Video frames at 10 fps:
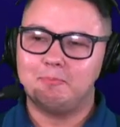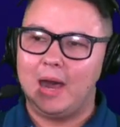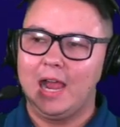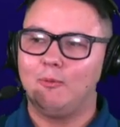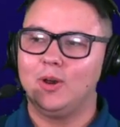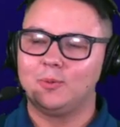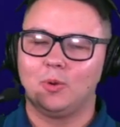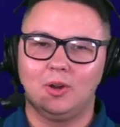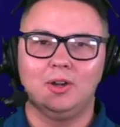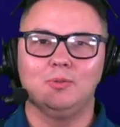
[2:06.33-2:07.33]
My one
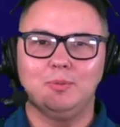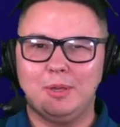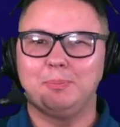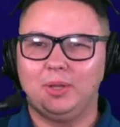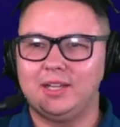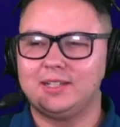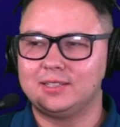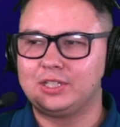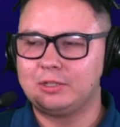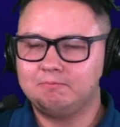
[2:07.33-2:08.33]
word would be pleased.